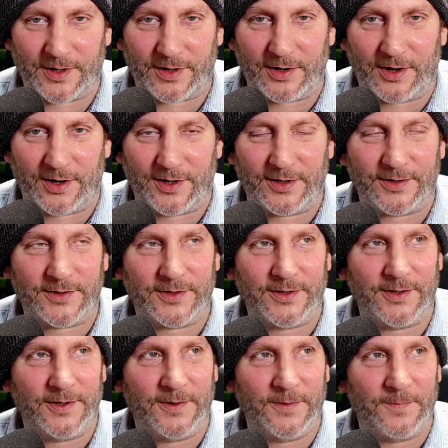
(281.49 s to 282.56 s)
night,
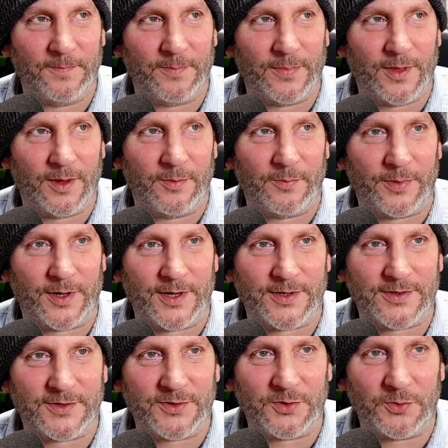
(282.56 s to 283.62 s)
but it's
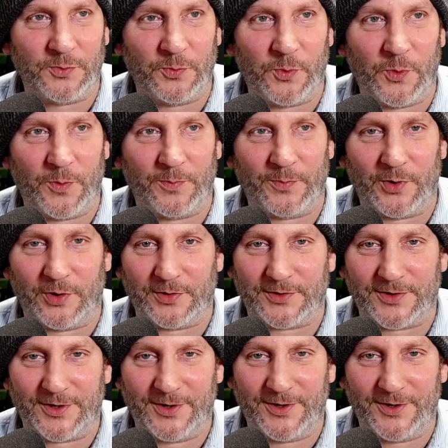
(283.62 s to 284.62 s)
too warm not to.